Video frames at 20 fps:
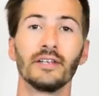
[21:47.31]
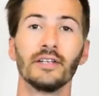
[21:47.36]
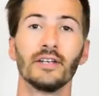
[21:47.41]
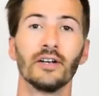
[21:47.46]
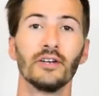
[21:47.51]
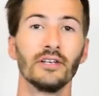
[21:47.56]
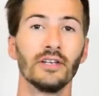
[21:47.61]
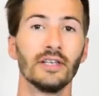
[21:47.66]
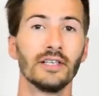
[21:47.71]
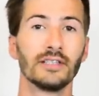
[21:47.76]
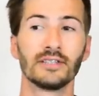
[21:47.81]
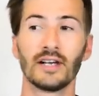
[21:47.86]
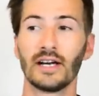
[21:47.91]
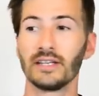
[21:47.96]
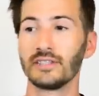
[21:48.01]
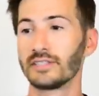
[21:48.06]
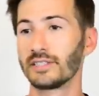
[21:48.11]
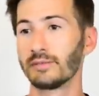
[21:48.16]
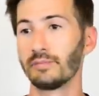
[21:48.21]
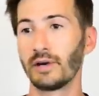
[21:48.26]
You know, it's not
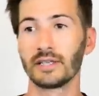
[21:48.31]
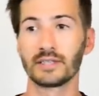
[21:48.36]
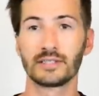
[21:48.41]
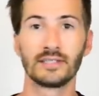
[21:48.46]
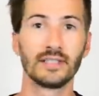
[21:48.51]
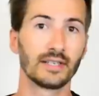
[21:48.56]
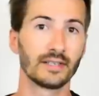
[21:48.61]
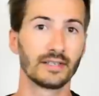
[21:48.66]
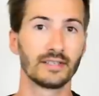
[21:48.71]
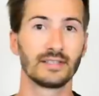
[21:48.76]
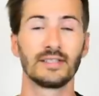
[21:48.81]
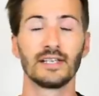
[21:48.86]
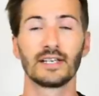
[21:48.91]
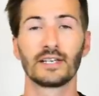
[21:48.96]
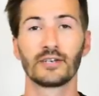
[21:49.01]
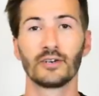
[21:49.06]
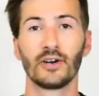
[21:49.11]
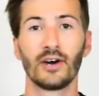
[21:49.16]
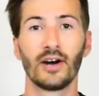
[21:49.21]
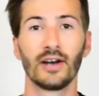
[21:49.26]
just about sticking a
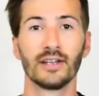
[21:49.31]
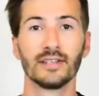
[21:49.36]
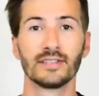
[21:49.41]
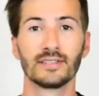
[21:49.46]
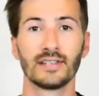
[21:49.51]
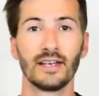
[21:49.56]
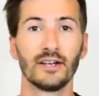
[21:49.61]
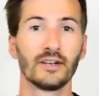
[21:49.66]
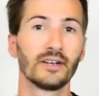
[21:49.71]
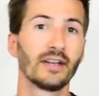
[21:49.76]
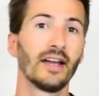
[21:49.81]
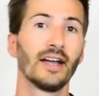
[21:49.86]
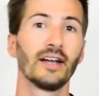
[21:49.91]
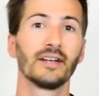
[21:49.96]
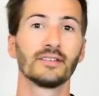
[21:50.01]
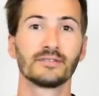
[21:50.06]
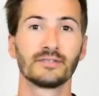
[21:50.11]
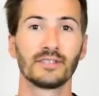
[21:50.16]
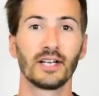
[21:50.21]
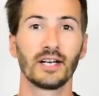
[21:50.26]
sticker on and saying, okay,
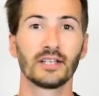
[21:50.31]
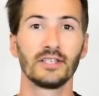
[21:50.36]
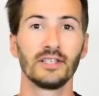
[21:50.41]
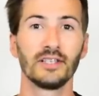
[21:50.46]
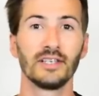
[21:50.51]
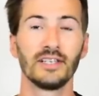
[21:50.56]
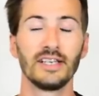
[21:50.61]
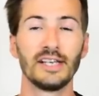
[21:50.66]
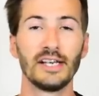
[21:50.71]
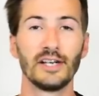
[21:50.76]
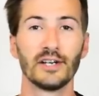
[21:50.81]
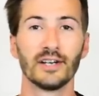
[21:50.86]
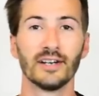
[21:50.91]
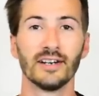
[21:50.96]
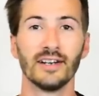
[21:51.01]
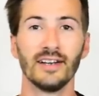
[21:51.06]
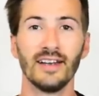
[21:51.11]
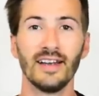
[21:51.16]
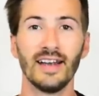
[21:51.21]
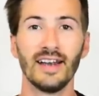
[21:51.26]
I'll talk to you in a
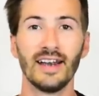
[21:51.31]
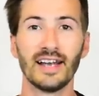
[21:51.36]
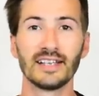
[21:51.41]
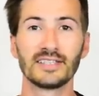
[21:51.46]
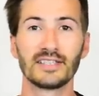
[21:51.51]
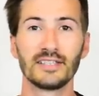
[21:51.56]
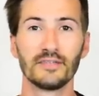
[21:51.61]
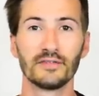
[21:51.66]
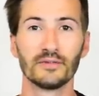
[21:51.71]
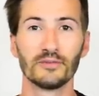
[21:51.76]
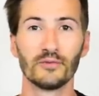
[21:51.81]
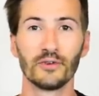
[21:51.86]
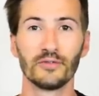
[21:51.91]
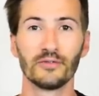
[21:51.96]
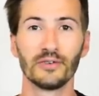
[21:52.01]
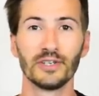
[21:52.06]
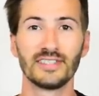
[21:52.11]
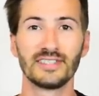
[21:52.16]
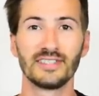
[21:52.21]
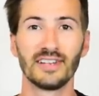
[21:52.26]
year and ask you for more
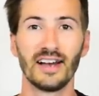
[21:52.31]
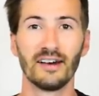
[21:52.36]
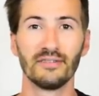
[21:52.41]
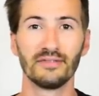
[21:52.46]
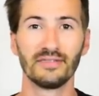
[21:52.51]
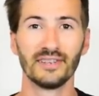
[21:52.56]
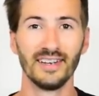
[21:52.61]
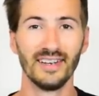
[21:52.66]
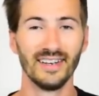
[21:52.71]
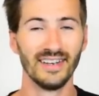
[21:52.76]
free stuff.